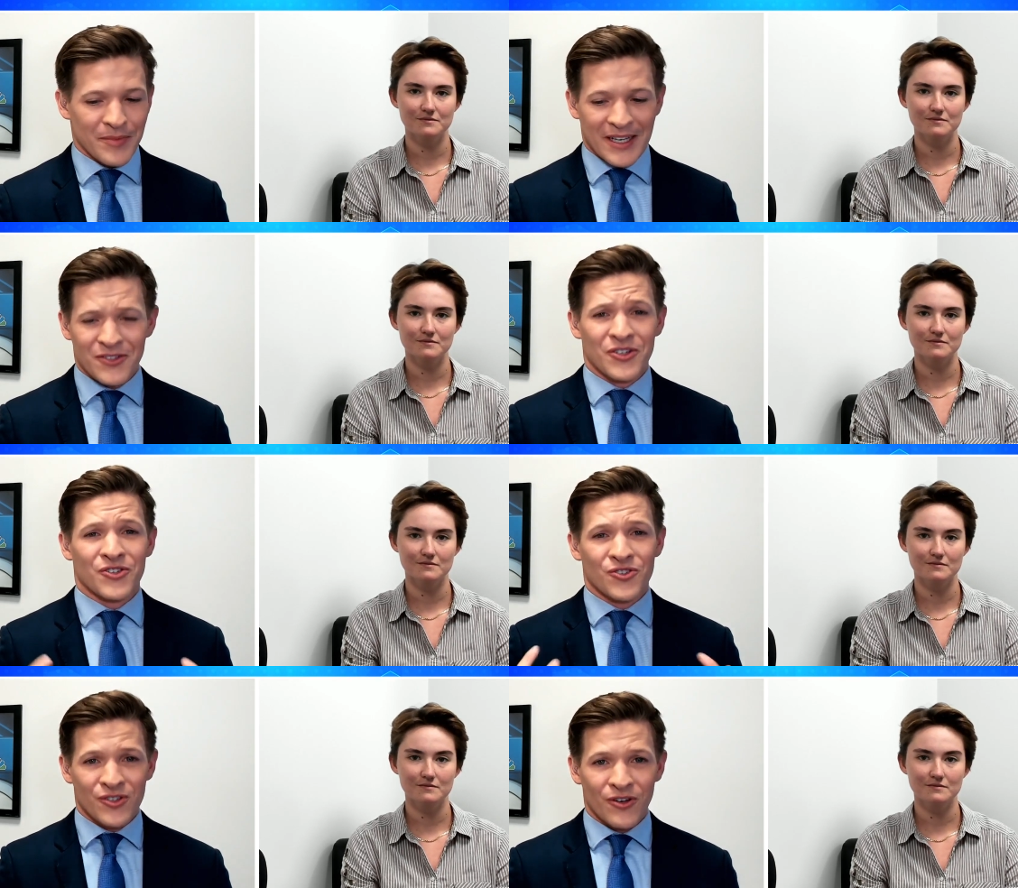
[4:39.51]
Speaker 1: because it
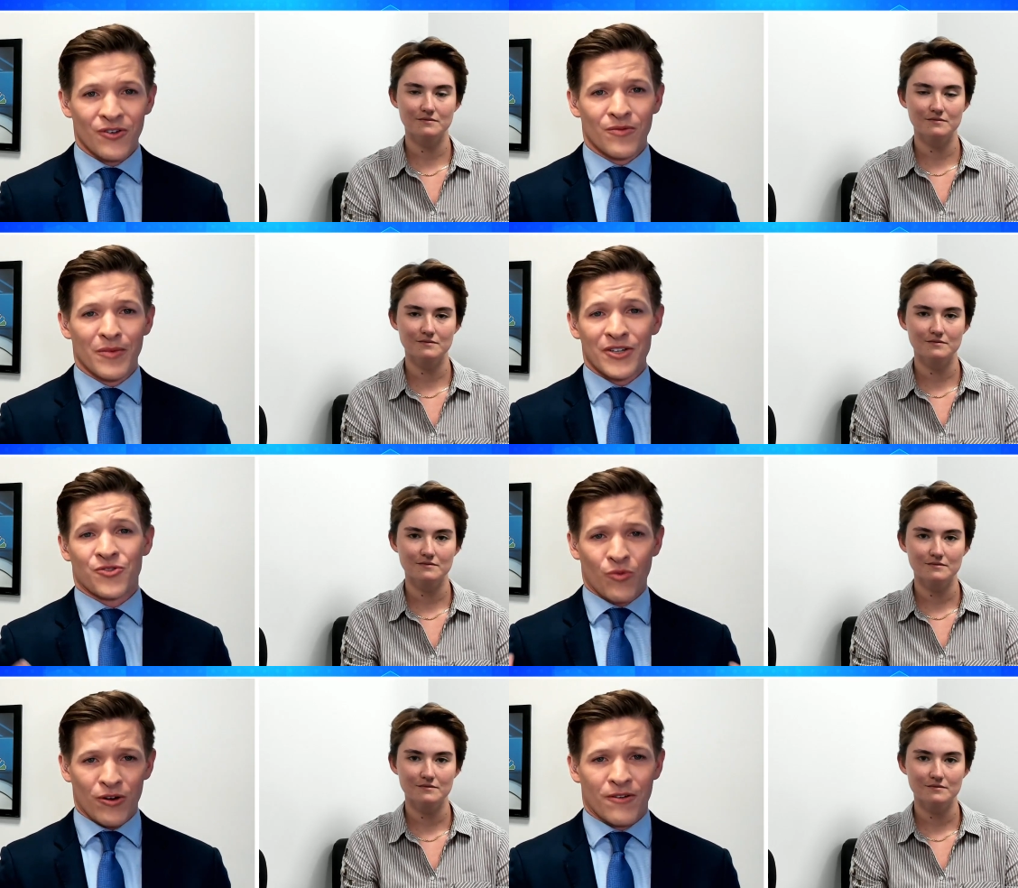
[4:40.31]
is so
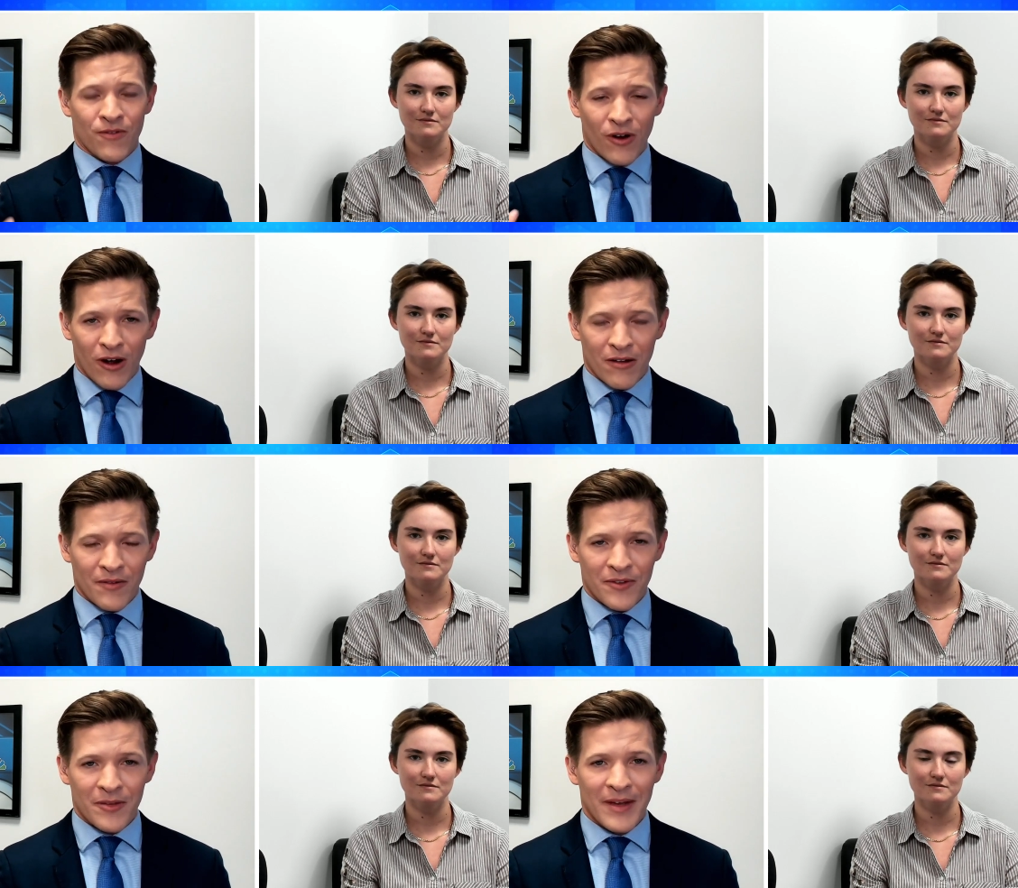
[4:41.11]
much work for all
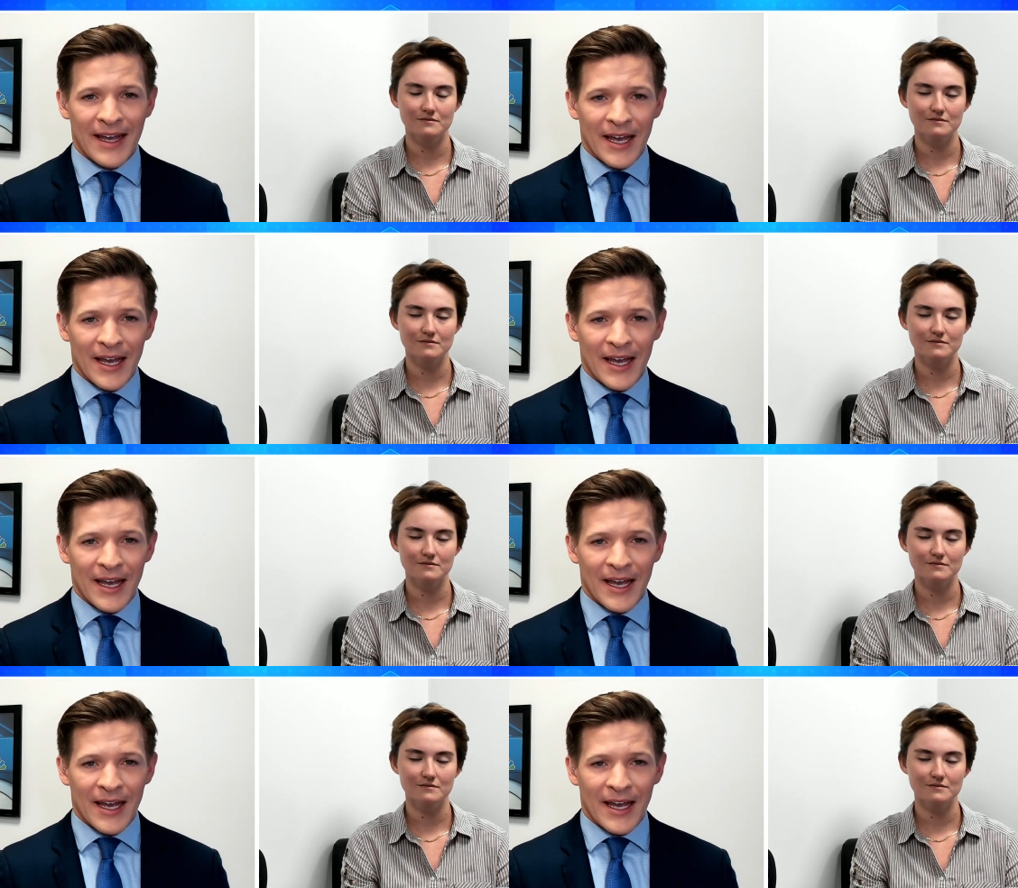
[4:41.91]
of them